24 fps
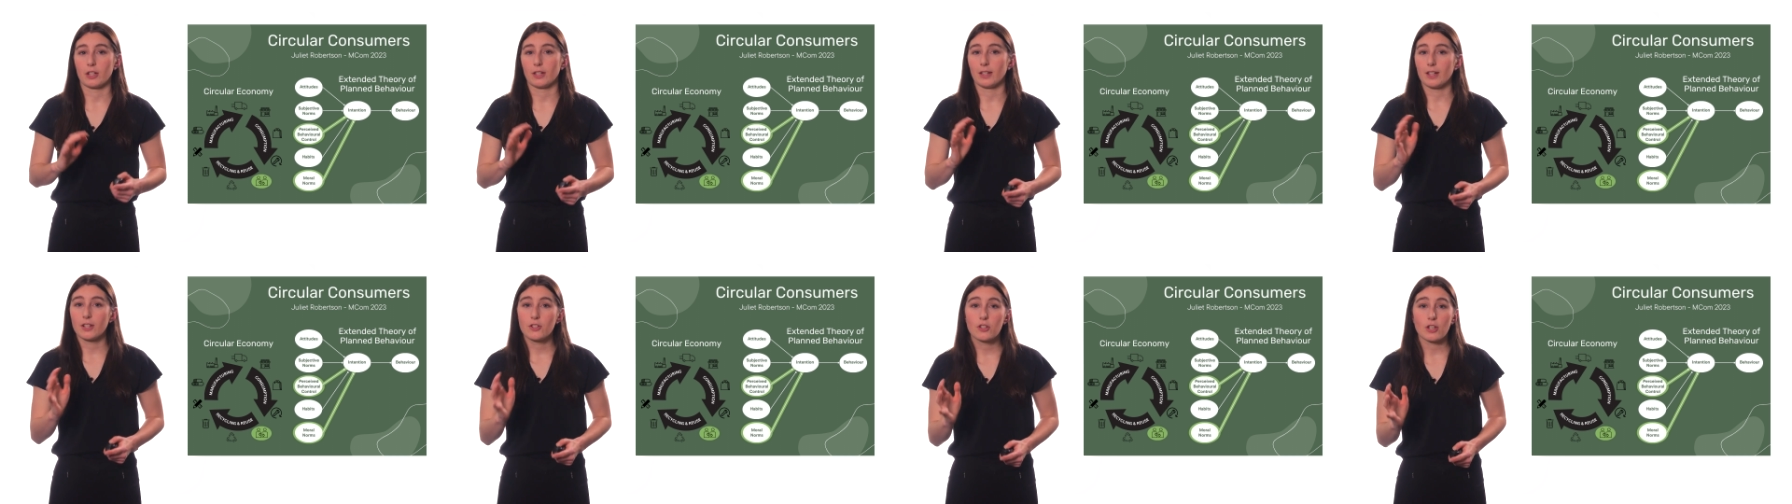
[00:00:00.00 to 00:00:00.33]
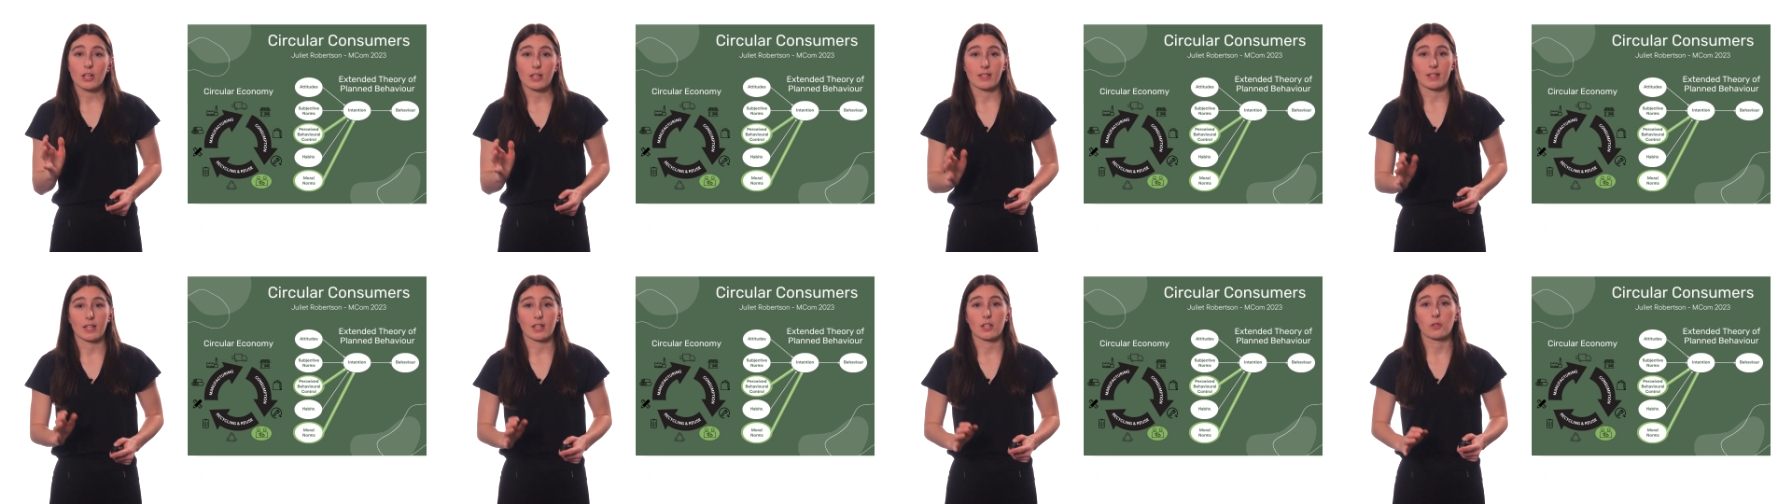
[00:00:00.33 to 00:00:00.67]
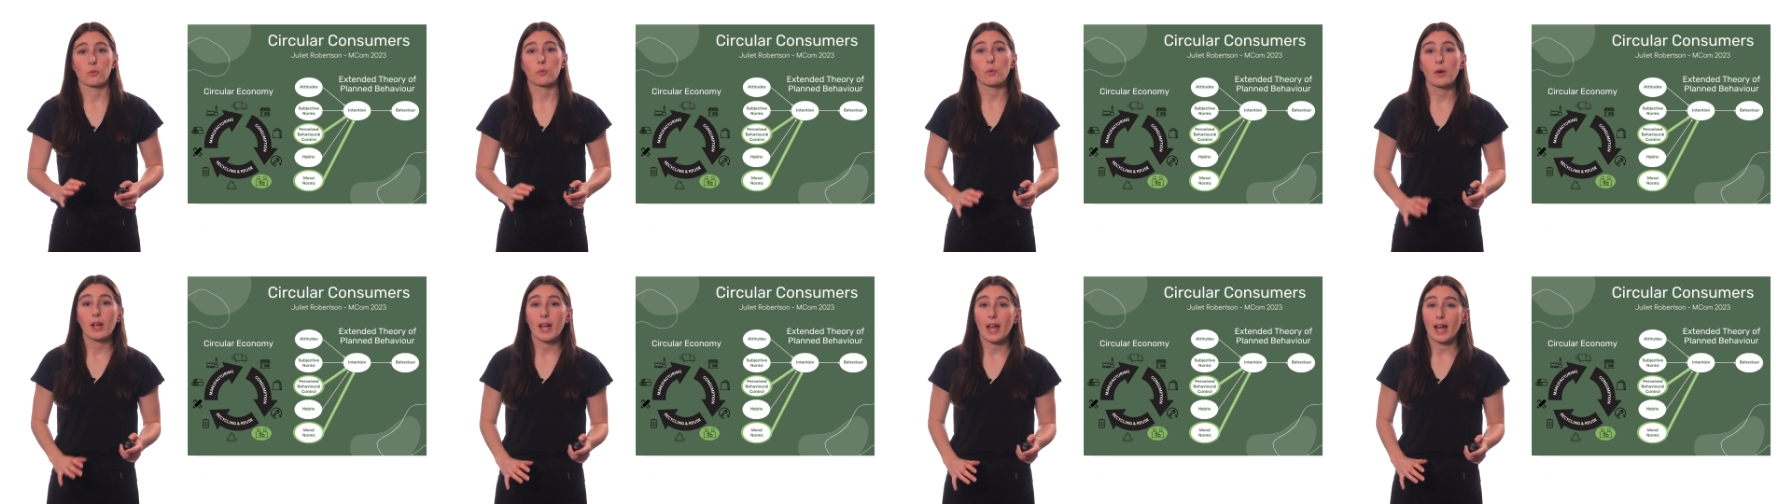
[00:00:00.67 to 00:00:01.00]
logistics,
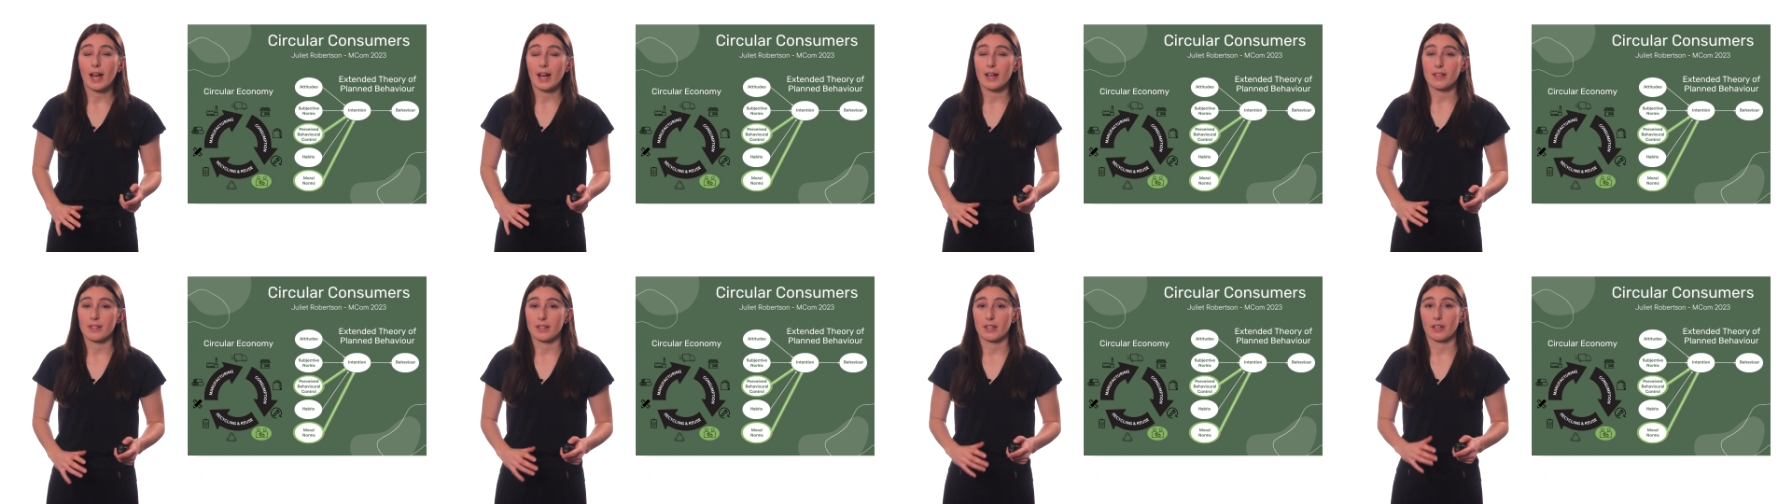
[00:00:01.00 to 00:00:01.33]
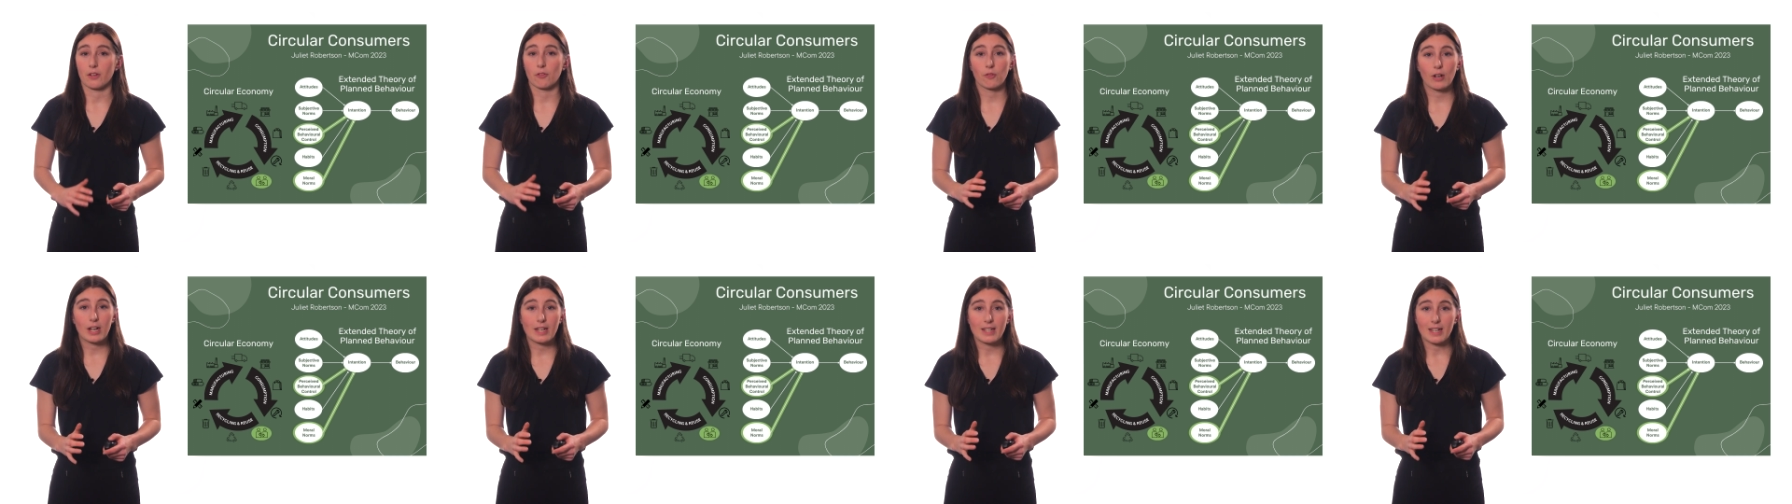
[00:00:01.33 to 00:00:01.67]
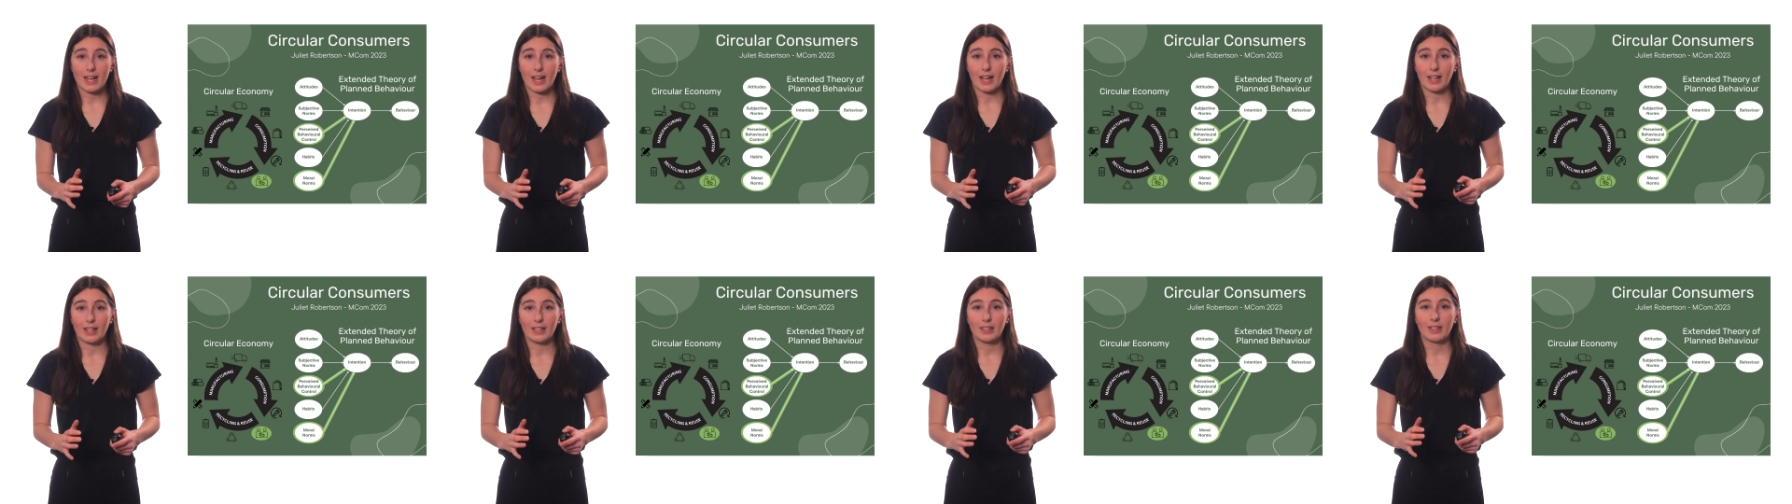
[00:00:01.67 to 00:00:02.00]
warehousing,
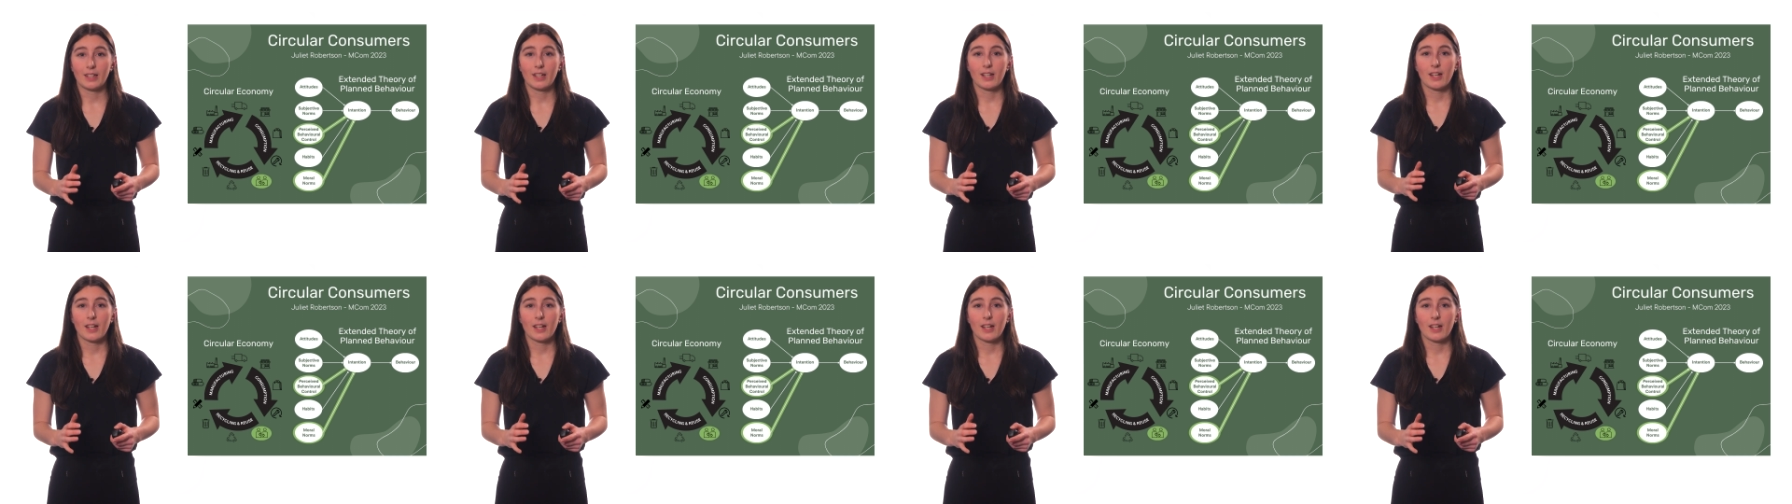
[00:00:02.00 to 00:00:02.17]
retail.